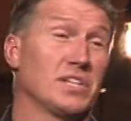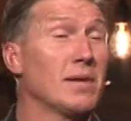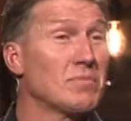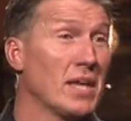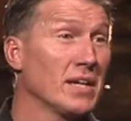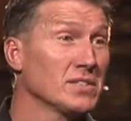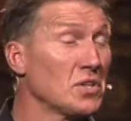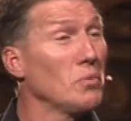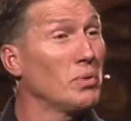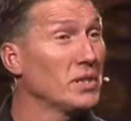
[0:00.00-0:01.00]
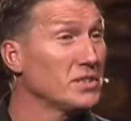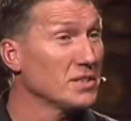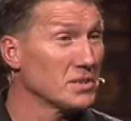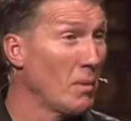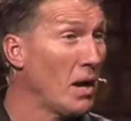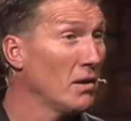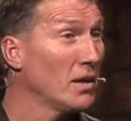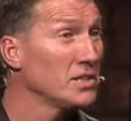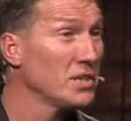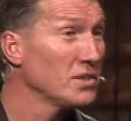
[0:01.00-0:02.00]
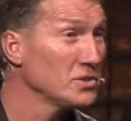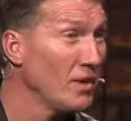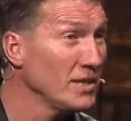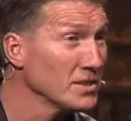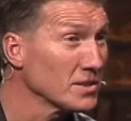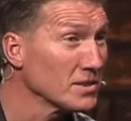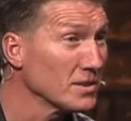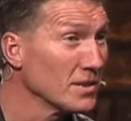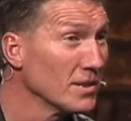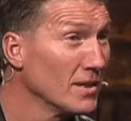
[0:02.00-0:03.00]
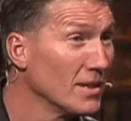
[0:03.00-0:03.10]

the same things don't put a smile on each other's faces.